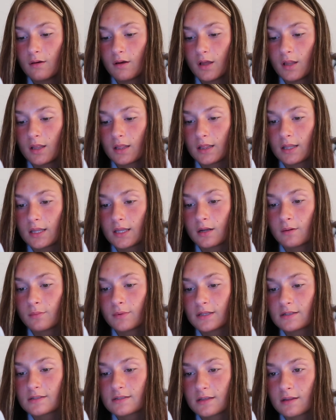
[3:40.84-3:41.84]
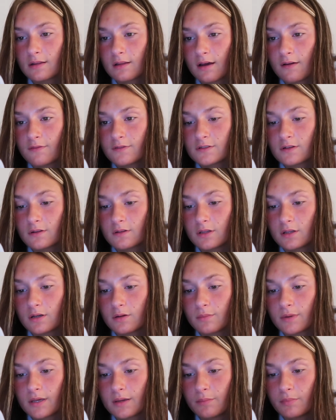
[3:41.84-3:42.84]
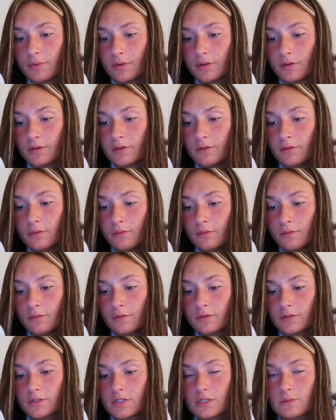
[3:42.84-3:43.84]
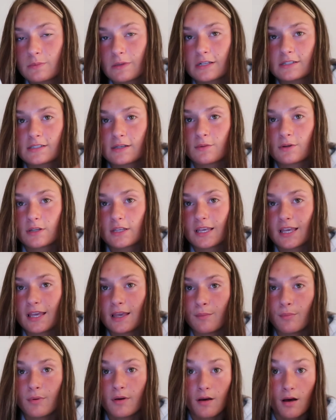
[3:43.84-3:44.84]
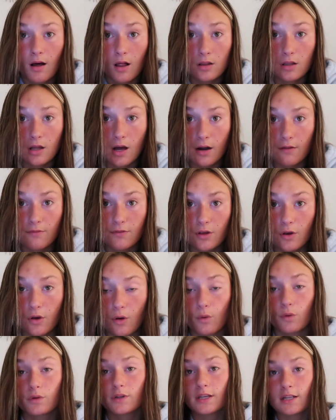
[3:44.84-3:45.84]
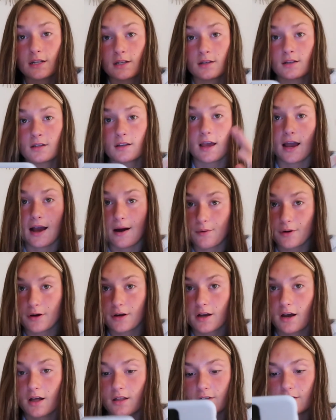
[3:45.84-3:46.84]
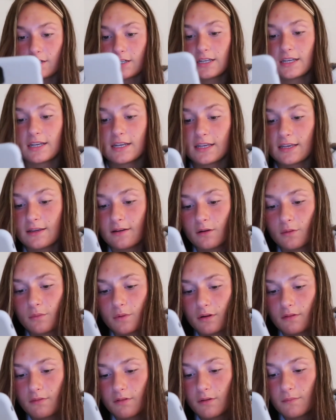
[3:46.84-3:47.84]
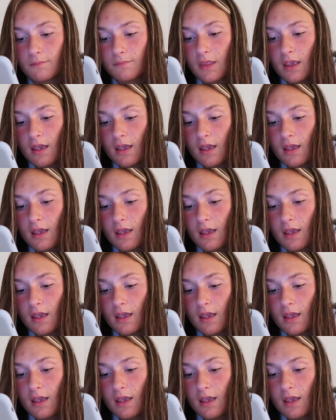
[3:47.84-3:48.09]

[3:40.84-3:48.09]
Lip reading: a little bit to the left, so a little bit blue, just because I wanna keep a lot of the golden hour coloring in it or whatever.